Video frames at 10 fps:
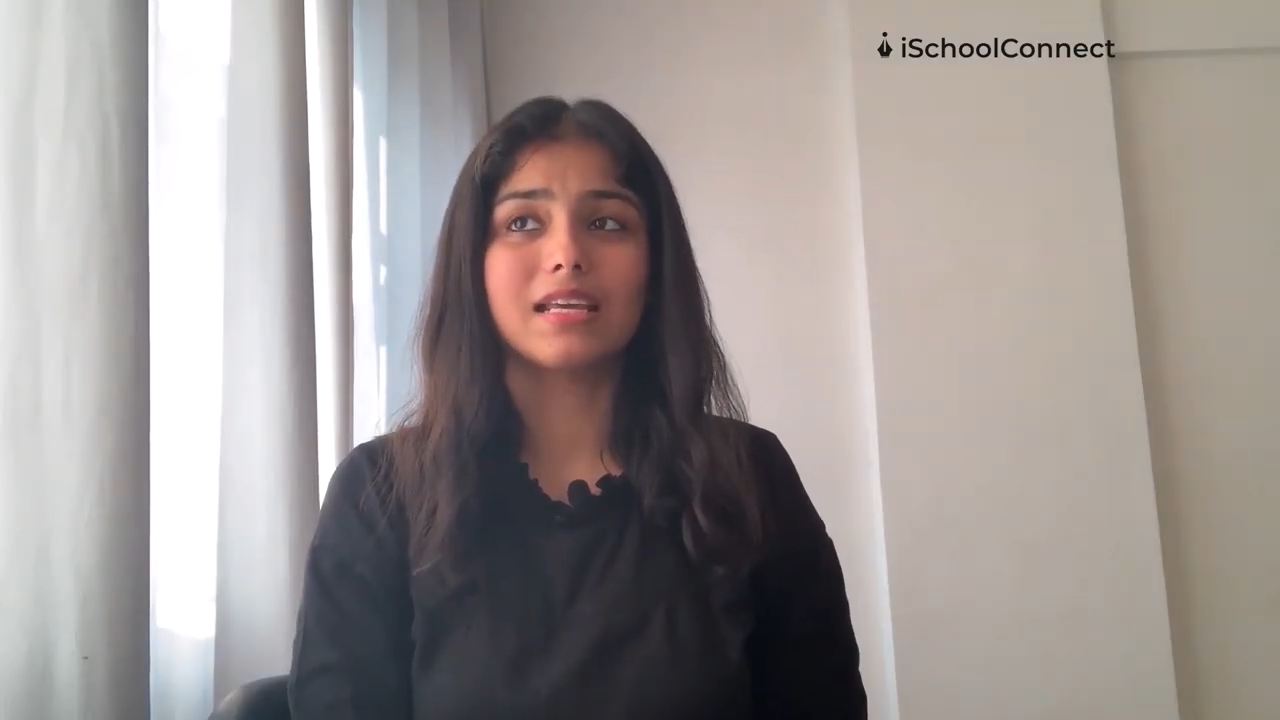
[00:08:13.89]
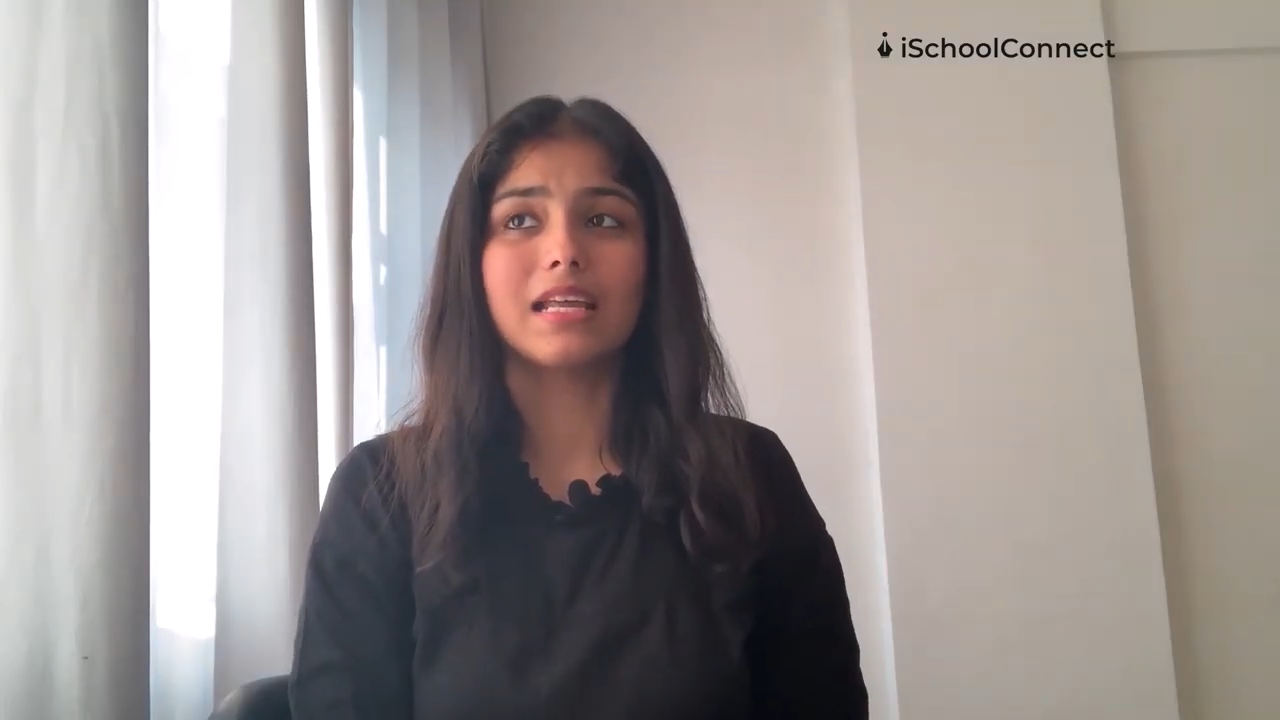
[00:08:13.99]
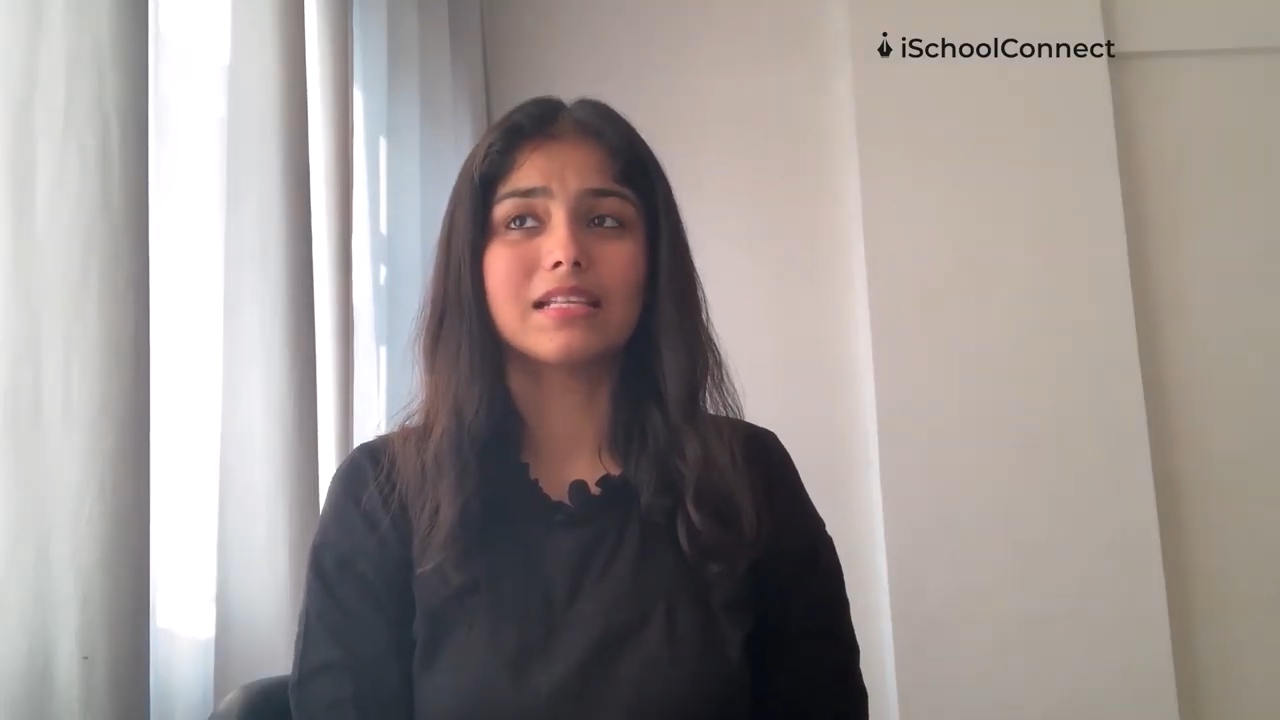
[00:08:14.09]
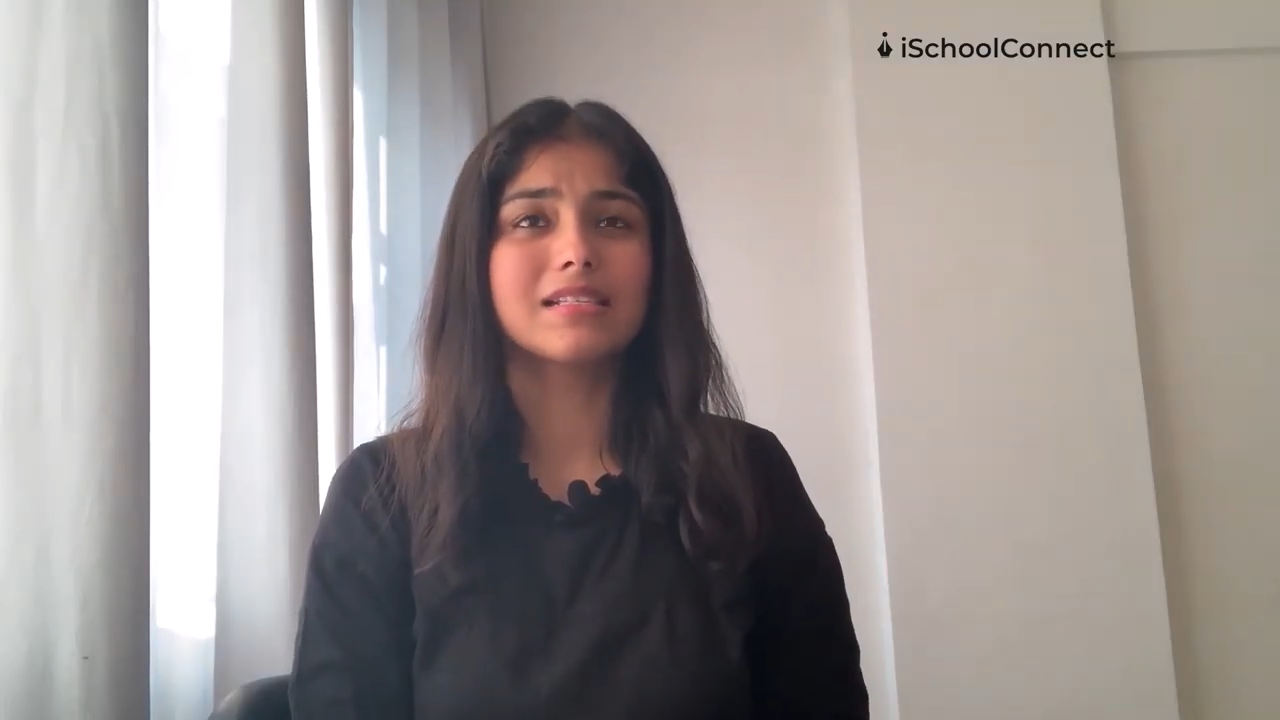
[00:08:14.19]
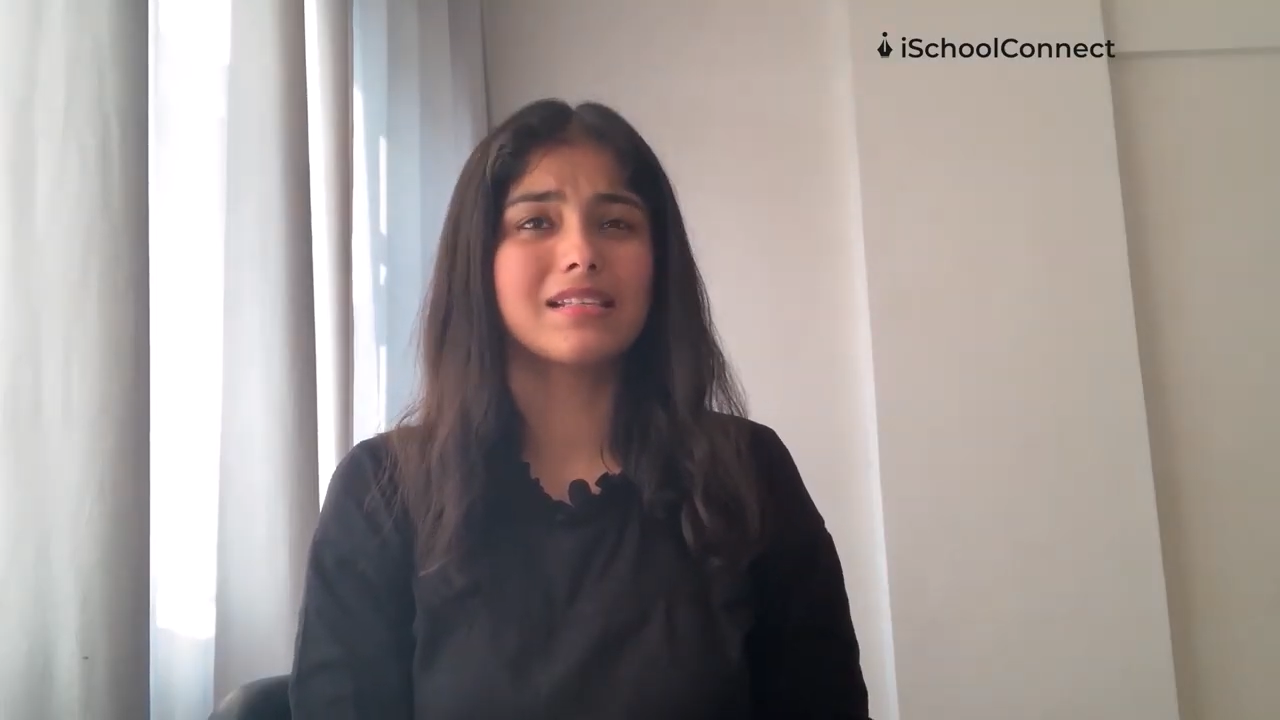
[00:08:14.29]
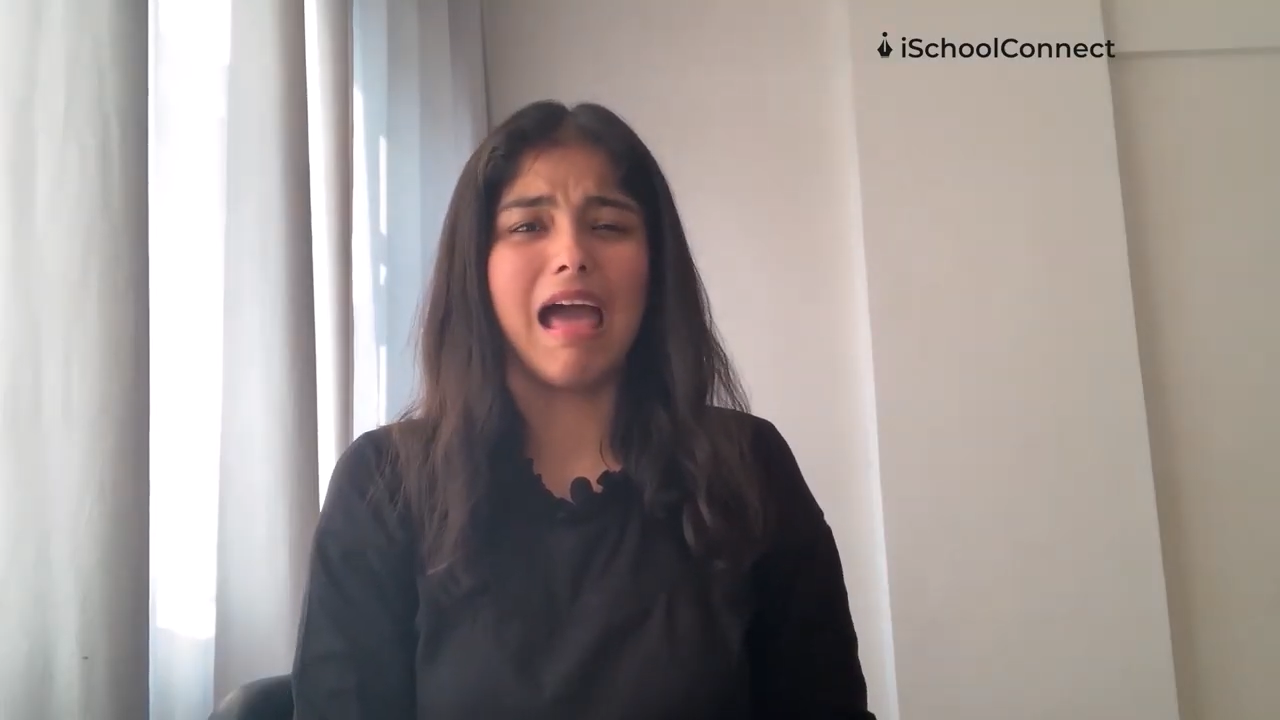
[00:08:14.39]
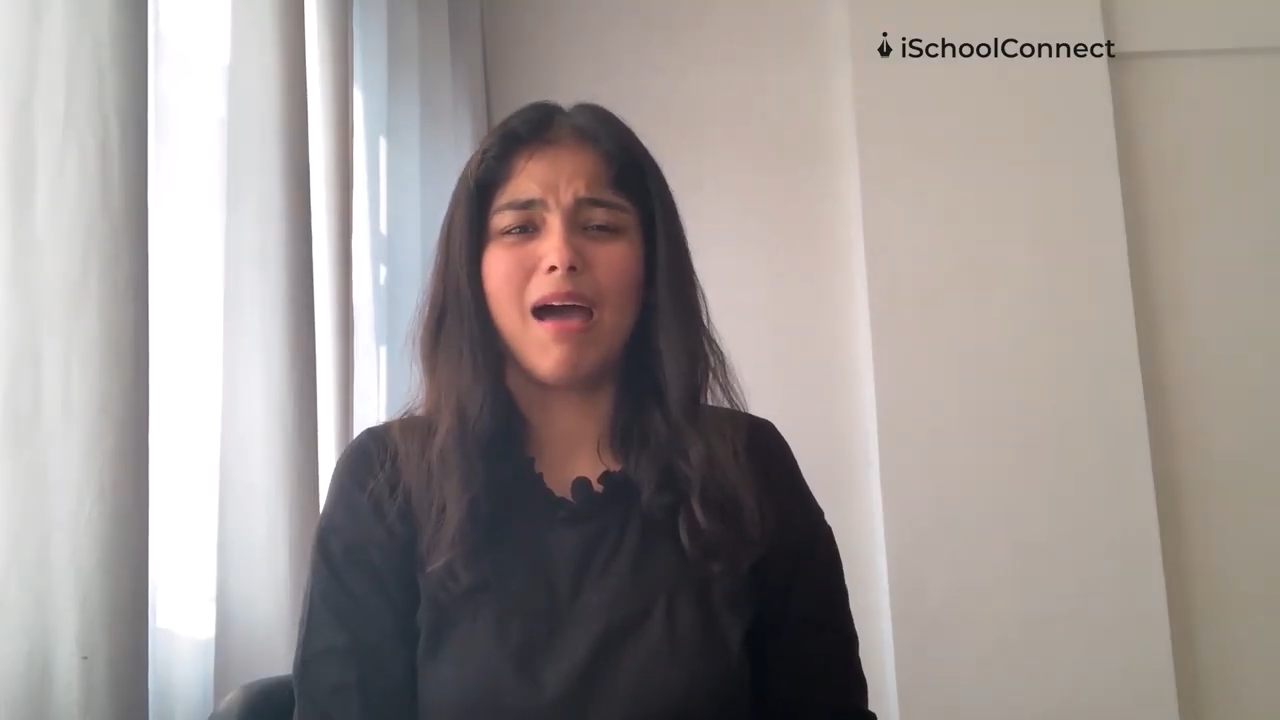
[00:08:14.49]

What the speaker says: It's